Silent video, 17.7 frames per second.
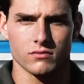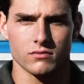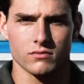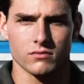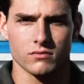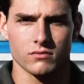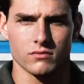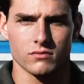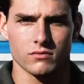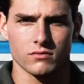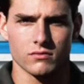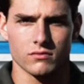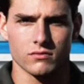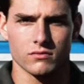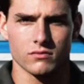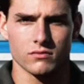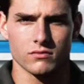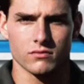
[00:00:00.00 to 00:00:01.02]

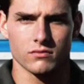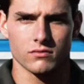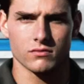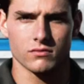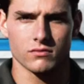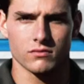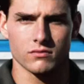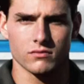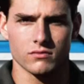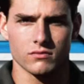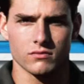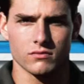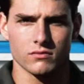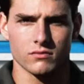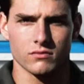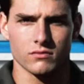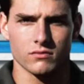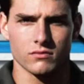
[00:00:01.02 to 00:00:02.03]

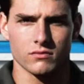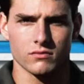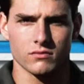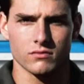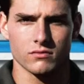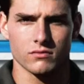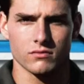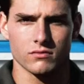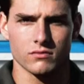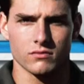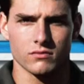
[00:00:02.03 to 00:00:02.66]
No words are spoken by the person on screen.